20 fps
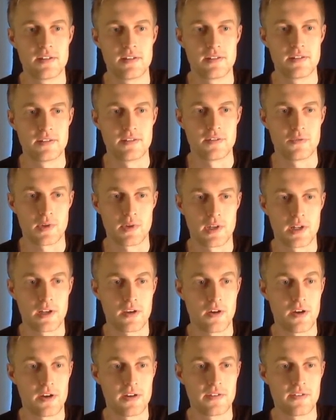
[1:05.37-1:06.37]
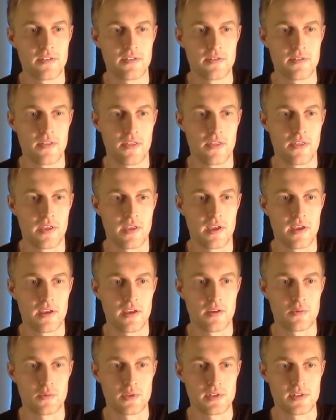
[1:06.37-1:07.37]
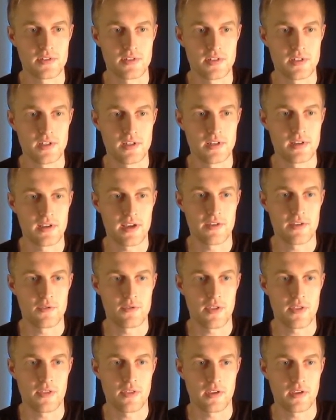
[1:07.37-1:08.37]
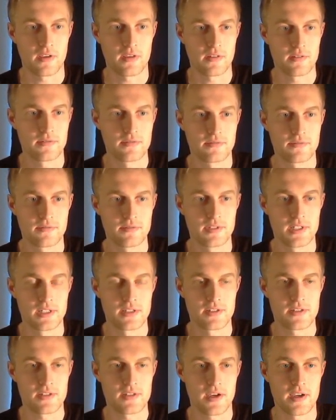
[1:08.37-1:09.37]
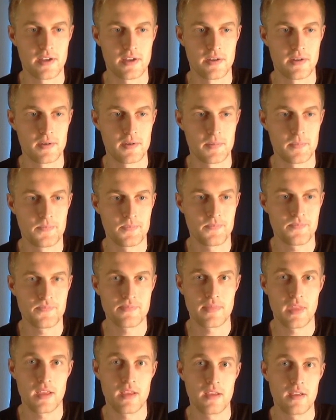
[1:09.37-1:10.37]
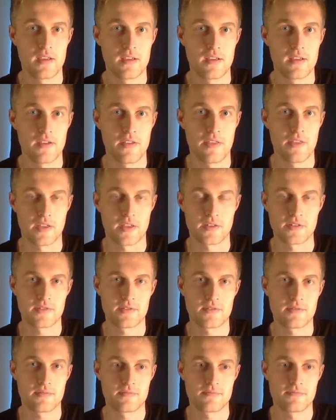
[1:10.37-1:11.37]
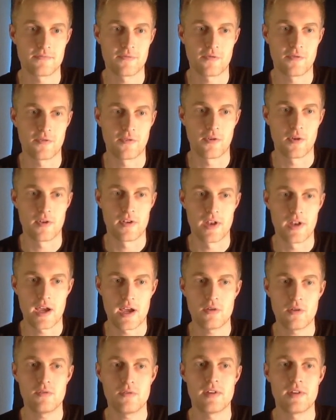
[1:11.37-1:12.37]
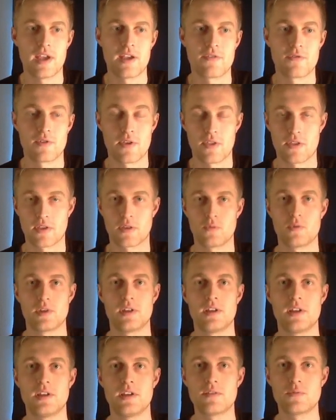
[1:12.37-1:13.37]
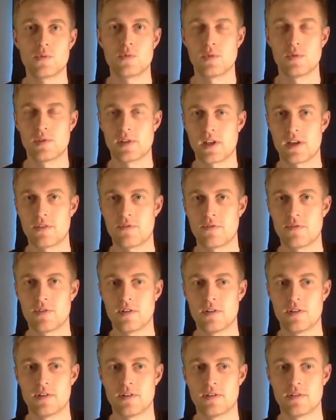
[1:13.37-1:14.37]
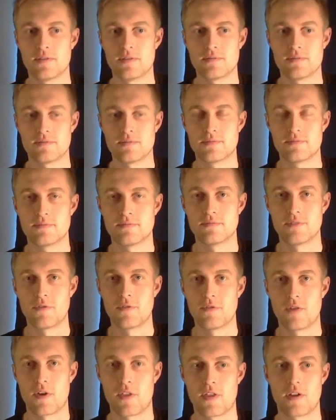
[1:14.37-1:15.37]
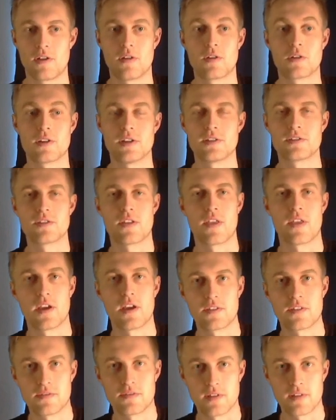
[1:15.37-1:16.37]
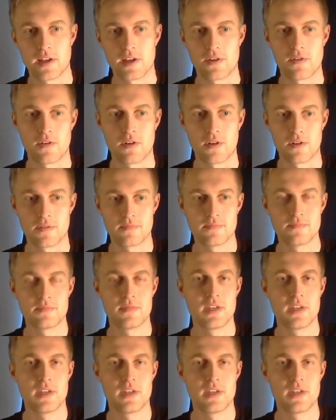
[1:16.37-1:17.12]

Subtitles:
If we click on it, there we see everything inside it. That's, for now, everything we need. We will have a further look into that later on.